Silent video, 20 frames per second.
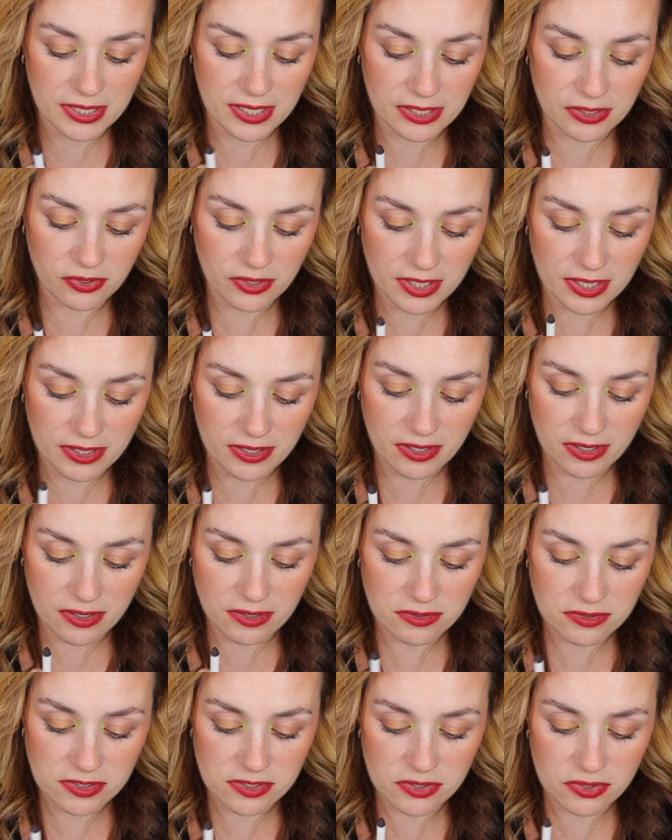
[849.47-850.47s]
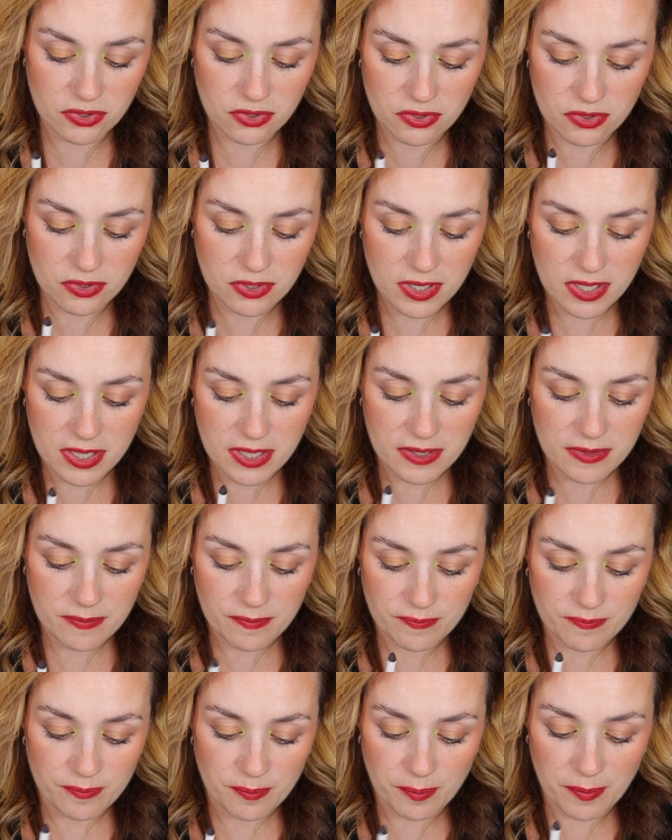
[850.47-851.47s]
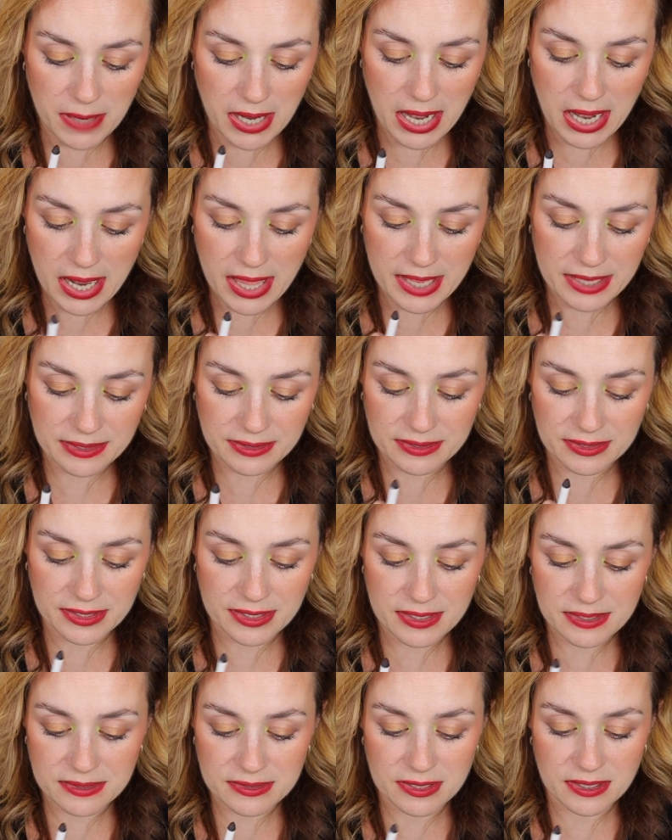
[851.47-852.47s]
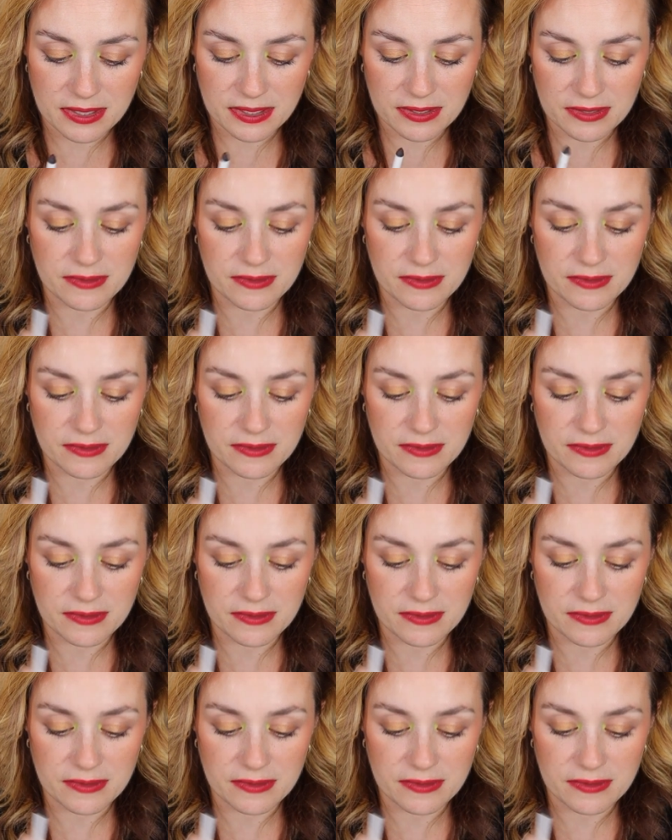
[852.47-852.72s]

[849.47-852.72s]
And you can also blend it,